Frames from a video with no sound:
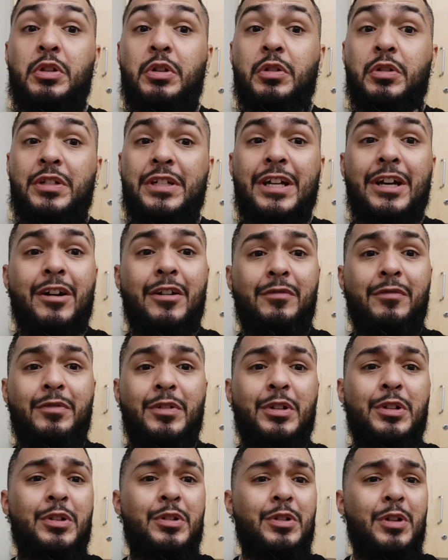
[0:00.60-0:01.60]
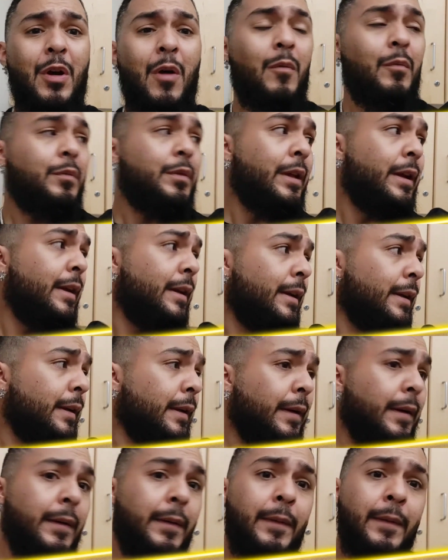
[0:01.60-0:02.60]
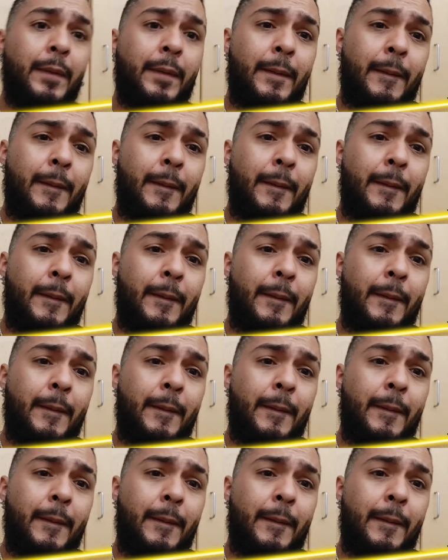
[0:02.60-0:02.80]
to yourself, you do your own thing,